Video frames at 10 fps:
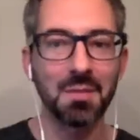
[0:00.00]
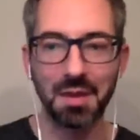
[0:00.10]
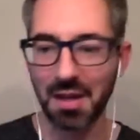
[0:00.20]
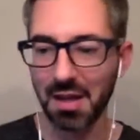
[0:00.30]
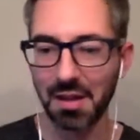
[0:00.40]

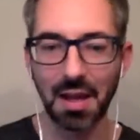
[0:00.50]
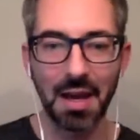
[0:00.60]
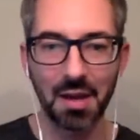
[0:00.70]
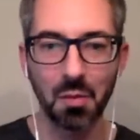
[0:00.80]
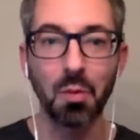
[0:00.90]
me,
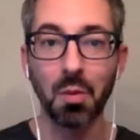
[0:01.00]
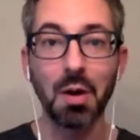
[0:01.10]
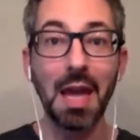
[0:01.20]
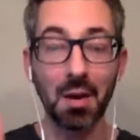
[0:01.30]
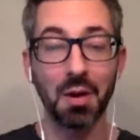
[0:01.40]
like,
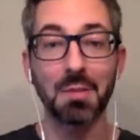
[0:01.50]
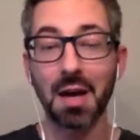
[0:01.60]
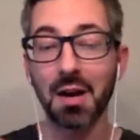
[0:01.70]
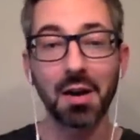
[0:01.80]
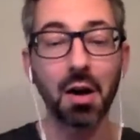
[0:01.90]
yeah, when I'm not
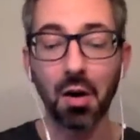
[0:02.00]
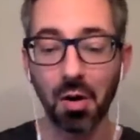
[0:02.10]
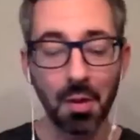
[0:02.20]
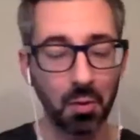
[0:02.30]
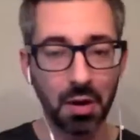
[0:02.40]
on a call,
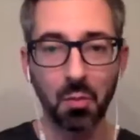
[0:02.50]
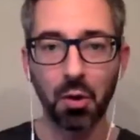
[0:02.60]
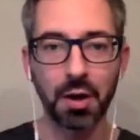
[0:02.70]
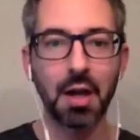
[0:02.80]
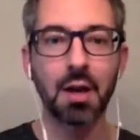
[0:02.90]
but when I'm
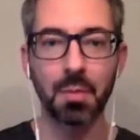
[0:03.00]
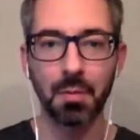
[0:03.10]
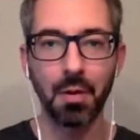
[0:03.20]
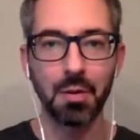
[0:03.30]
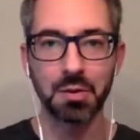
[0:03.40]
working on a
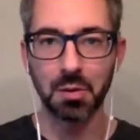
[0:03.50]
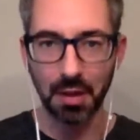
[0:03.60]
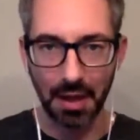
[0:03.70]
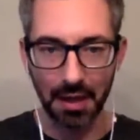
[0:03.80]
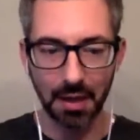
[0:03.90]
proposal,
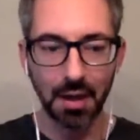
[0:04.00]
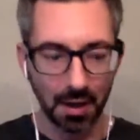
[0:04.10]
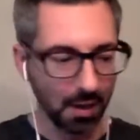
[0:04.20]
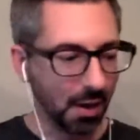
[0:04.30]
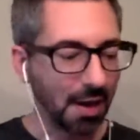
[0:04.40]
like,
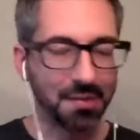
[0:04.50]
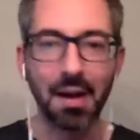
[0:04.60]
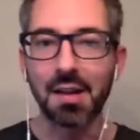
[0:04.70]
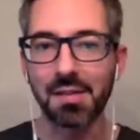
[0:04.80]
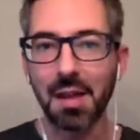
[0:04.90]
I
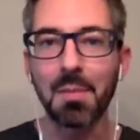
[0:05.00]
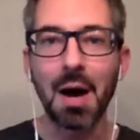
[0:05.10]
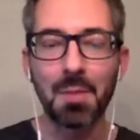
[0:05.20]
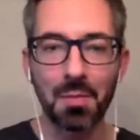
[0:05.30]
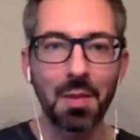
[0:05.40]
see it pop
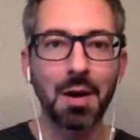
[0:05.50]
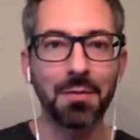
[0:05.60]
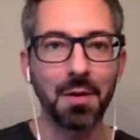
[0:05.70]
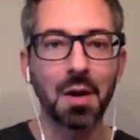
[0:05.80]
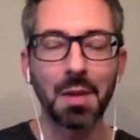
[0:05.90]
up on my
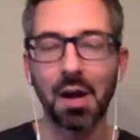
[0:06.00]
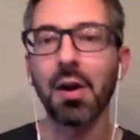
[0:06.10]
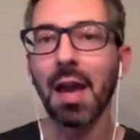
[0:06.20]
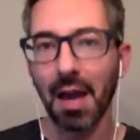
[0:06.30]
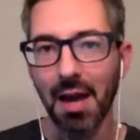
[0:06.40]
phone. I'm like, oh
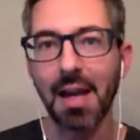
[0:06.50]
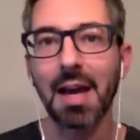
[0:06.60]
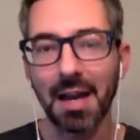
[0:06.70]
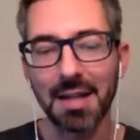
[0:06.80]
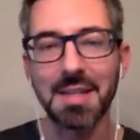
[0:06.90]
yeah, I
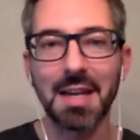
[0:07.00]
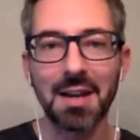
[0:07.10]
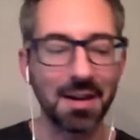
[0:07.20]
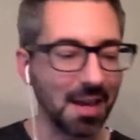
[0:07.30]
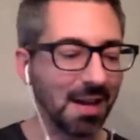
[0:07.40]
got to take care
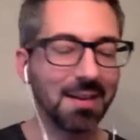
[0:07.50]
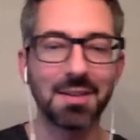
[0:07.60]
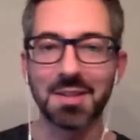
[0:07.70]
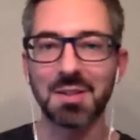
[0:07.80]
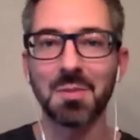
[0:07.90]
of that here in
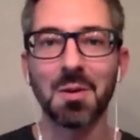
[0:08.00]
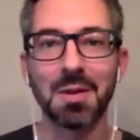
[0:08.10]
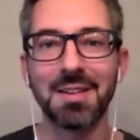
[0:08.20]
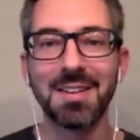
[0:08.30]
just a moment.